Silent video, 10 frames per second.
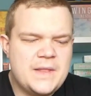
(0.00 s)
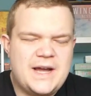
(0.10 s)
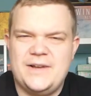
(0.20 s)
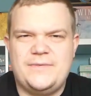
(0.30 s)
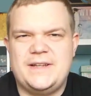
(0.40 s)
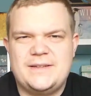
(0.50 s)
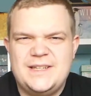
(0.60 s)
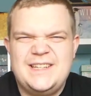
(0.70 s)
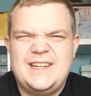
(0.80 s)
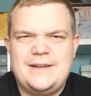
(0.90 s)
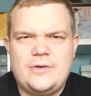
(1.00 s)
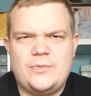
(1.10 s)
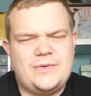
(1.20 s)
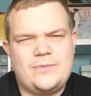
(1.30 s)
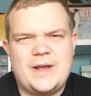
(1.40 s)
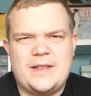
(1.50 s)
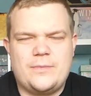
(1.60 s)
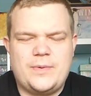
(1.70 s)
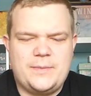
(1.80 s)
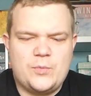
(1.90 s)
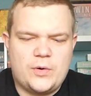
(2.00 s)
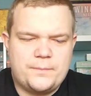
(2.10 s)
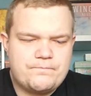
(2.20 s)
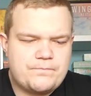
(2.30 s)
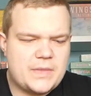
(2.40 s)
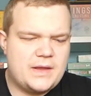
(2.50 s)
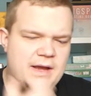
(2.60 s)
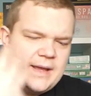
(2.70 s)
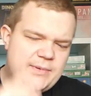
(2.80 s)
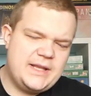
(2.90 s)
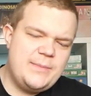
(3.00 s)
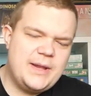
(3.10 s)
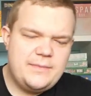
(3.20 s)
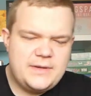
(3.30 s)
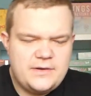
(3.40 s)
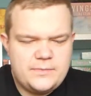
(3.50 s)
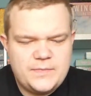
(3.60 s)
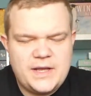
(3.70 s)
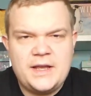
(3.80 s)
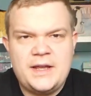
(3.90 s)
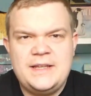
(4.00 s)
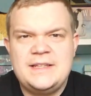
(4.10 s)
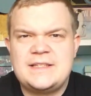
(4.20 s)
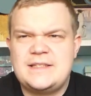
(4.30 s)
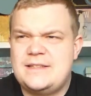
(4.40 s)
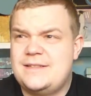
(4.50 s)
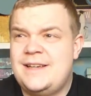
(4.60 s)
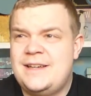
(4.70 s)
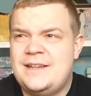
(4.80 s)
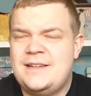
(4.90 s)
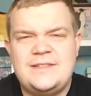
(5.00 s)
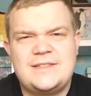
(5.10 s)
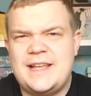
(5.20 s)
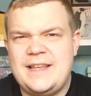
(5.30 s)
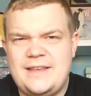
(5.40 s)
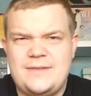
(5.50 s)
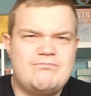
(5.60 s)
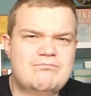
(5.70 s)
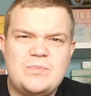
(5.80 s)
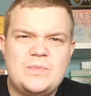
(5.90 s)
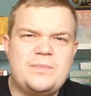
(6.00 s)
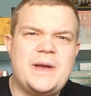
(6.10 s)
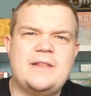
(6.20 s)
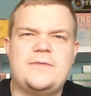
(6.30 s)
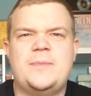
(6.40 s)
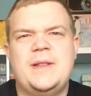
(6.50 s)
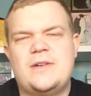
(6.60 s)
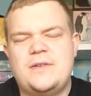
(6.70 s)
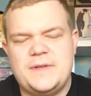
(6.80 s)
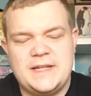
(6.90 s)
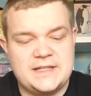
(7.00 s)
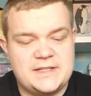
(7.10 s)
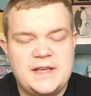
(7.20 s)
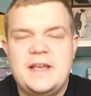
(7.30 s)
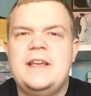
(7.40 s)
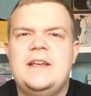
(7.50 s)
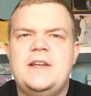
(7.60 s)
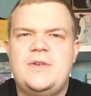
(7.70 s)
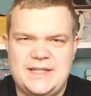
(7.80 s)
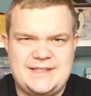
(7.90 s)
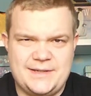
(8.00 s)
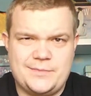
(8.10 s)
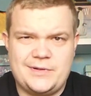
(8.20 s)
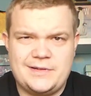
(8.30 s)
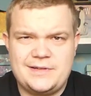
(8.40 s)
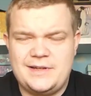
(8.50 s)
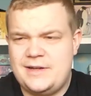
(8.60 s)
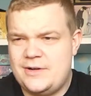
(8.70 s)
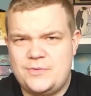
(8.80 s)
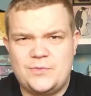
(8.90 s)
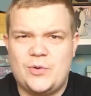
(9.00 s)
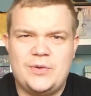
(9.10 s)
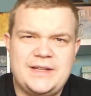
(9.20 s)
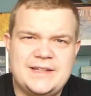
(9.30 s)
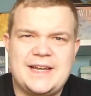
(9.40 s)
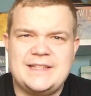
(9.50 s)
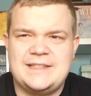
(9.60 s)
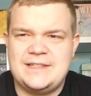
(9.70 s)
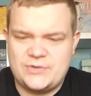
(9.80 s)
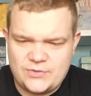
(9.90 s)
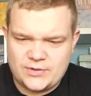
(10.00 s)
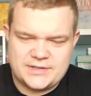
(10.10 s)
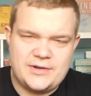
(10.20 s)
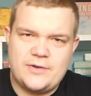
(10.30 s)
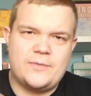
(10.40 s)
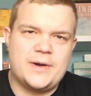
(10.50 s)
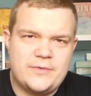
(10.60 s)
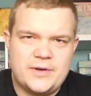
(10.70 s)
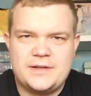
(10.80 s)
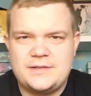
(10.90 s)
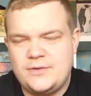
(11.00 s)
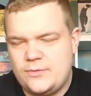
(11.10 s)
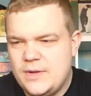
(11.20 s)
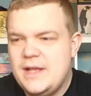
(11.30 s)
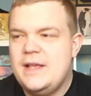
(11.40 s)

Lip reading: I think. I would rather pay more. But the gameplay here is just like Battle for Middle-earth. It is quite simple, rolling the dice and then crossing off whatever, you know.